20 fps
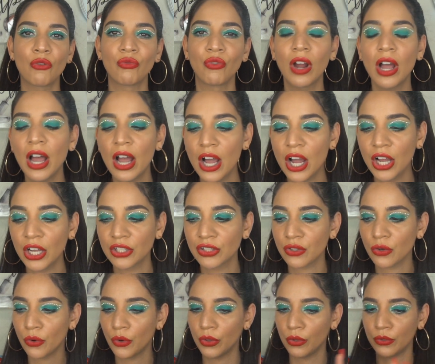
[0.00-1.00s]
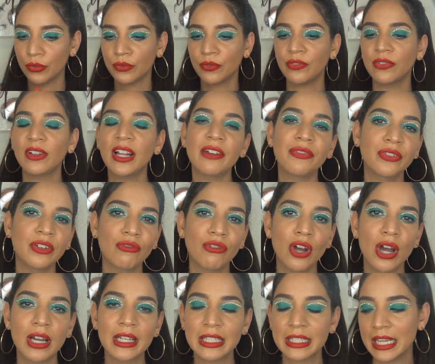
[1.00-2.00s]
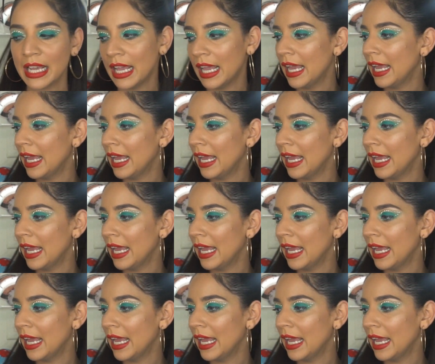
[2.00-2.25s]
rugs or those fluffy rugs.